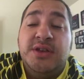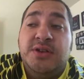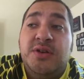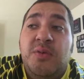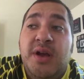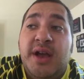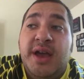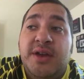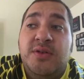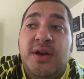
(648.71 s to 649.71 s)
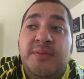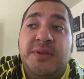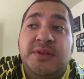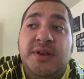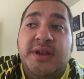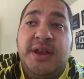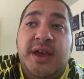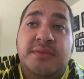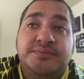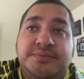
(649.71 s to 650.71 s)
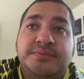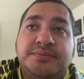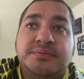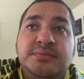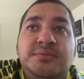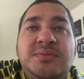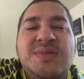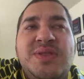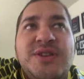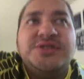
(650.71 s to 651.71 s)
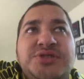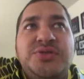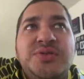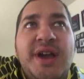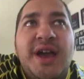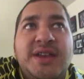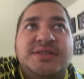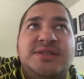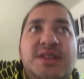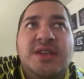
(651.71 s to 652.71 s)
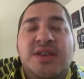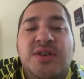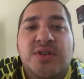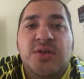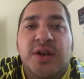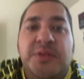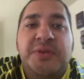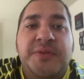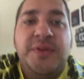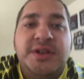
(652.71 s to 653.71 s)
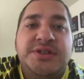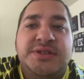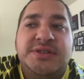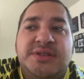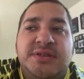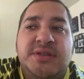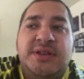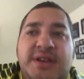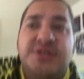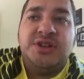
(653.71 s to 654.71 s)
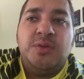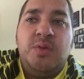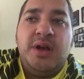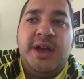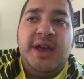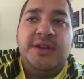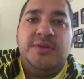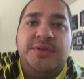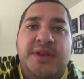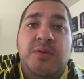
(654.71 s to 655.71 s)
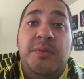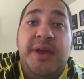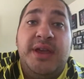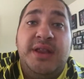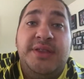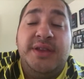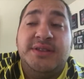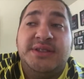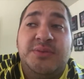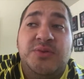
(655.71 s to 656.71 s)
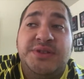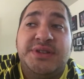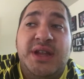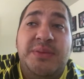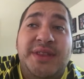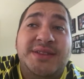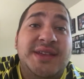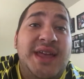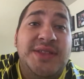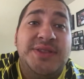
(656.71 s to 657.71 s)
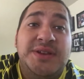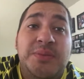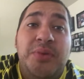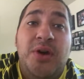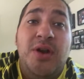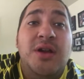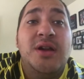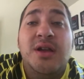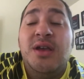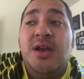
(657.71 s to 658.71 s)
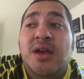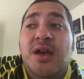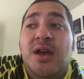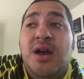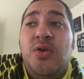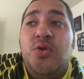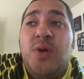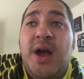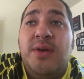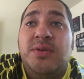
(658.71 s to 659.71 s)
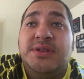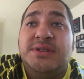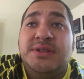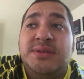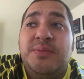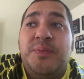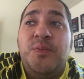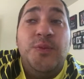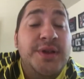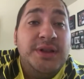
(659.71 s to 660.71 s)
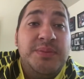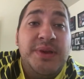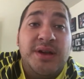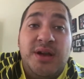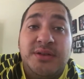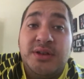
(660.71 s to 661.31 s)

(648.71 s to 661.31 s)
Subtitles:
One guy who I've been looking at, there's two guys who are going to be free agents next year. One guy I don't think will make it. I think his team will re-sign him, and that's Anthony Barr, who I was really big on.